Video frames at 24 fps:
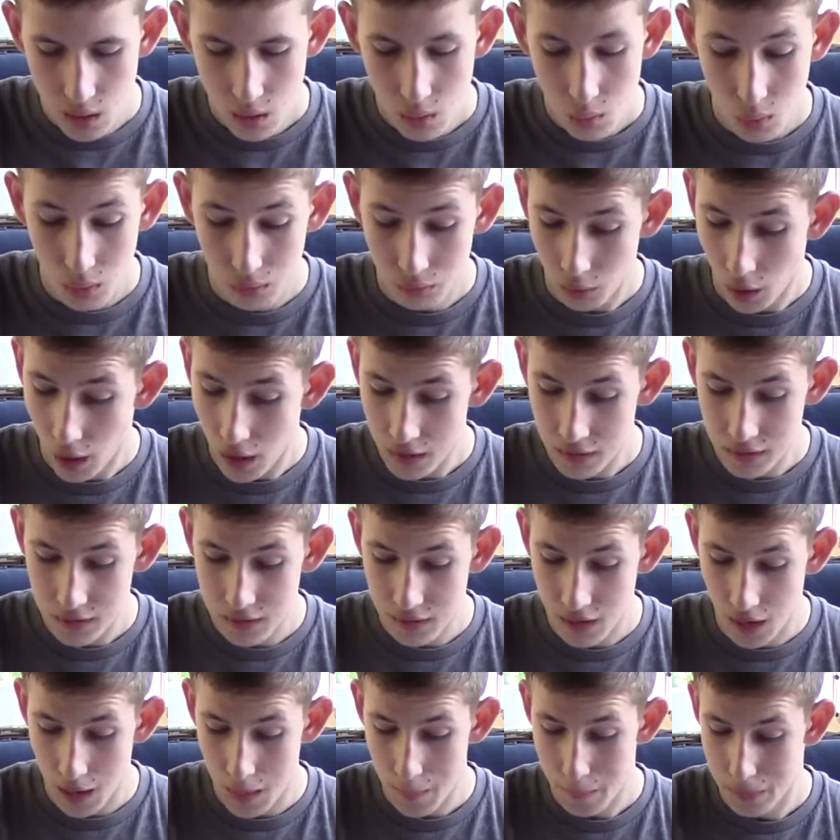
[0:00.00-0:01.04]
When Riley
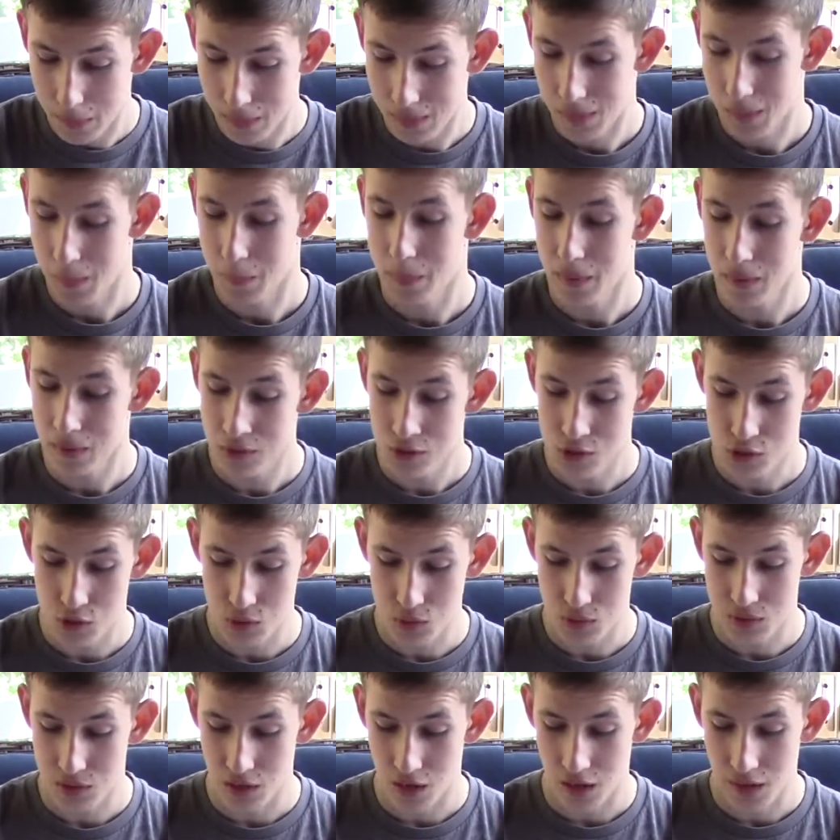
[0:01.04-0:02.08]
and I put our
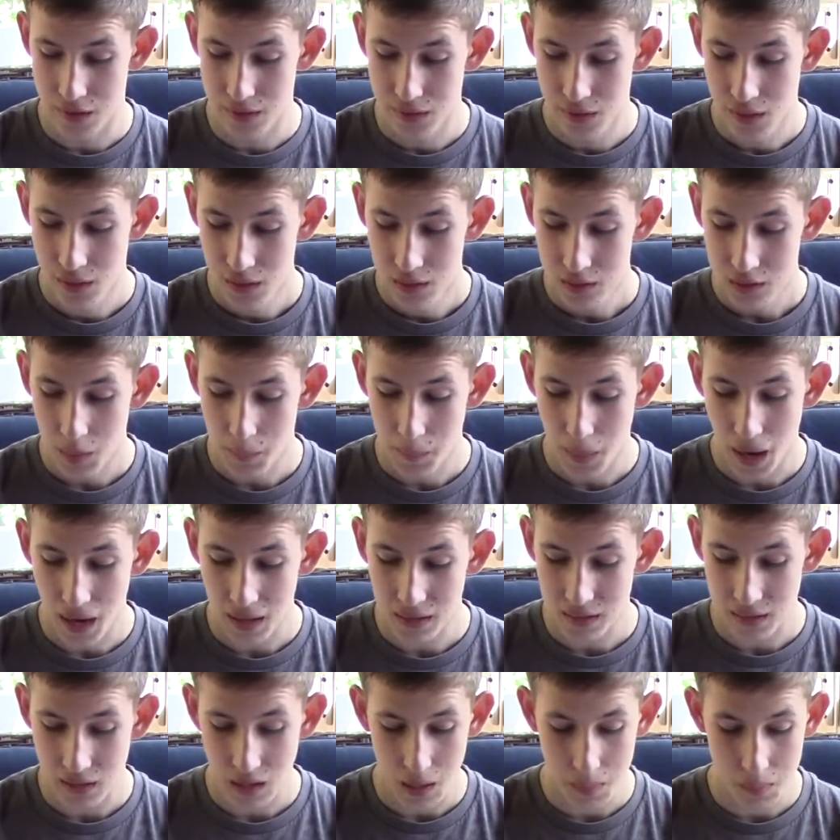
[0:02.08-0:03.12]
parachutes on, the
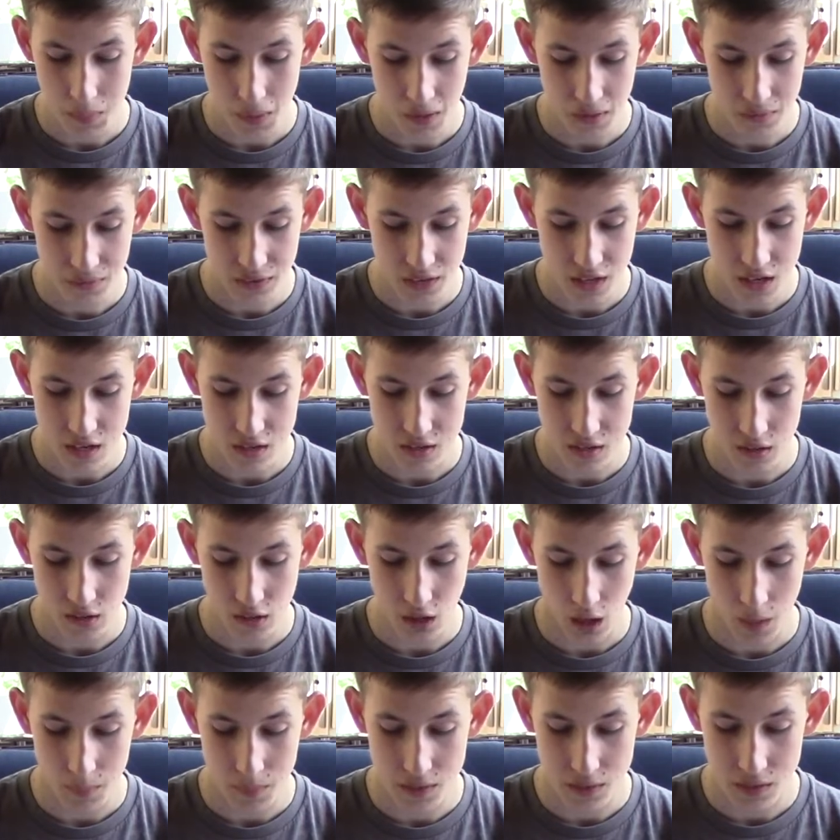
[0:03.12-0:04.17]
pilot came over the
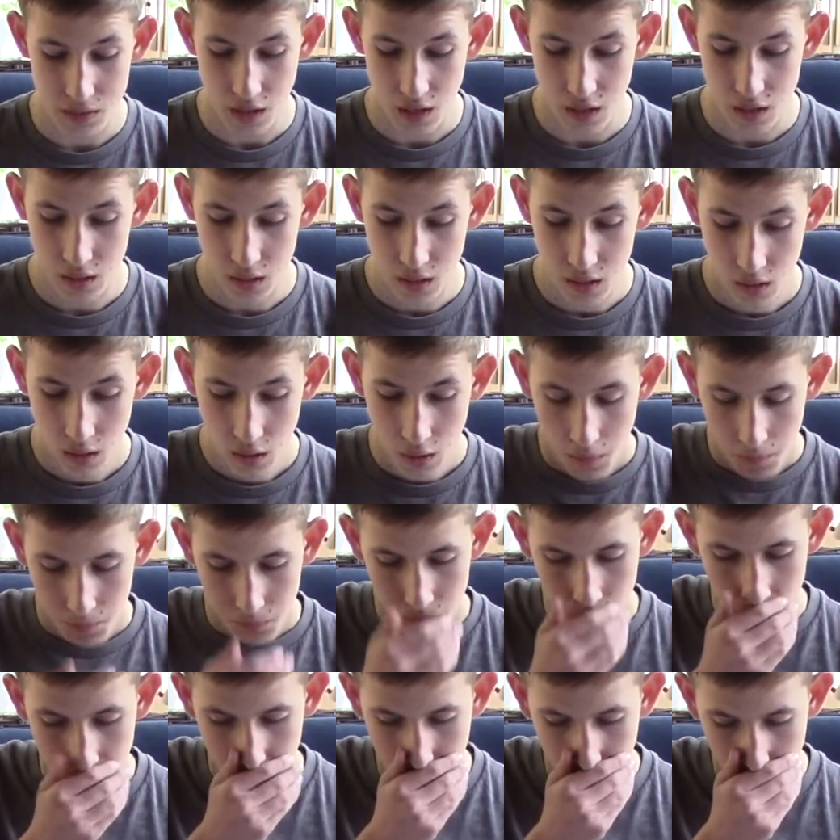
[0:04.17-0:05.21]
intercom and said,
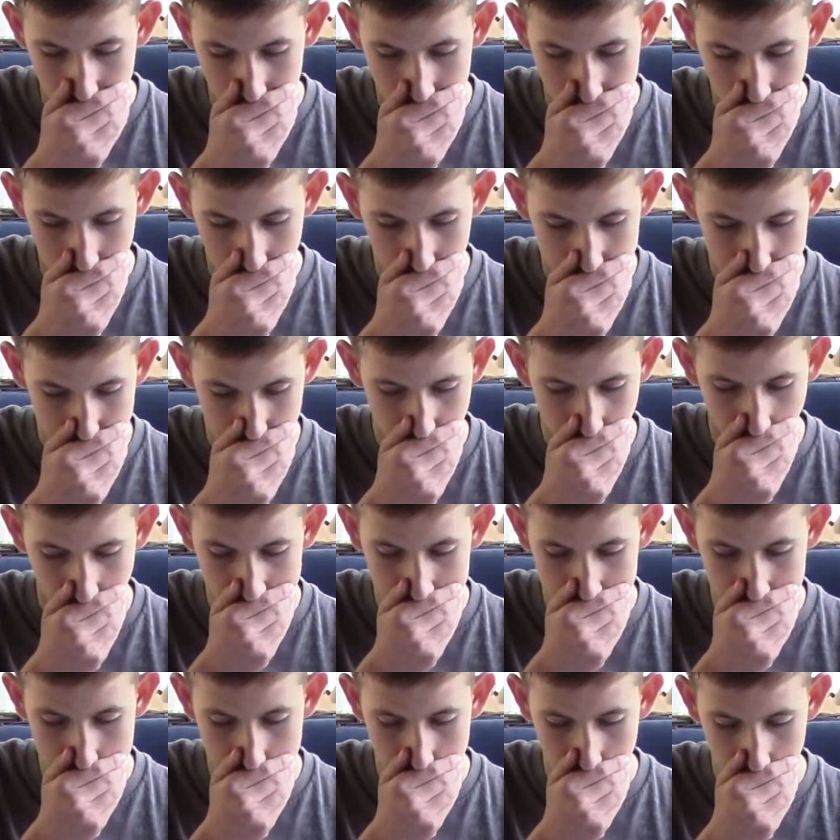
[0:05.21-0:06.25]
"We also have a
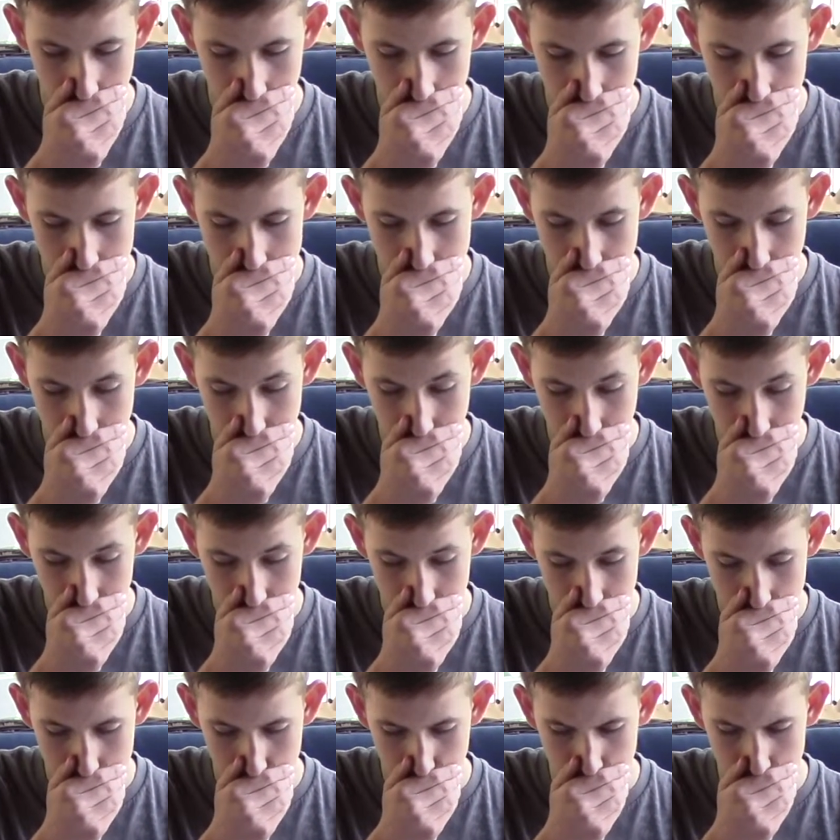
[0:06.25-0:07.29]
shortage of
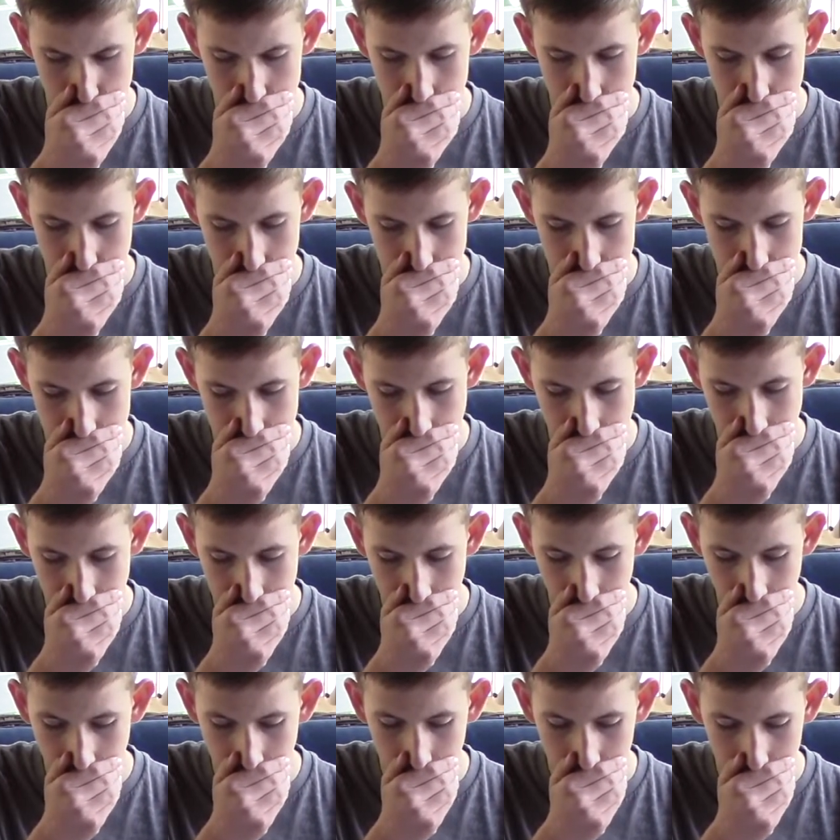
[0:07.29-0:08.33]
parachutes, but stay
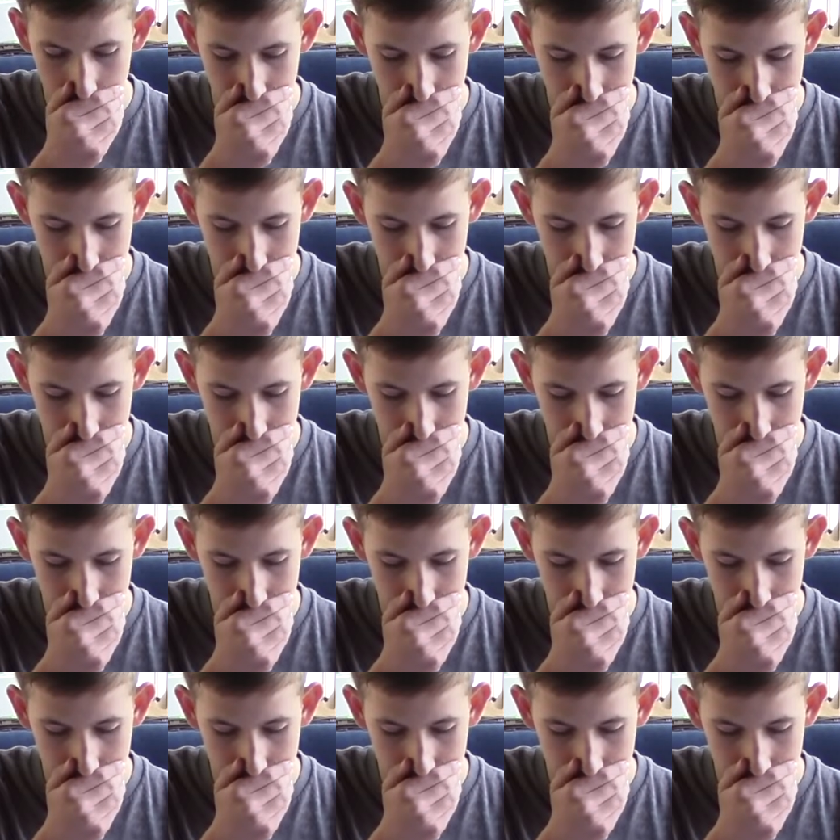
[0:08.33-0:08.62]
calm."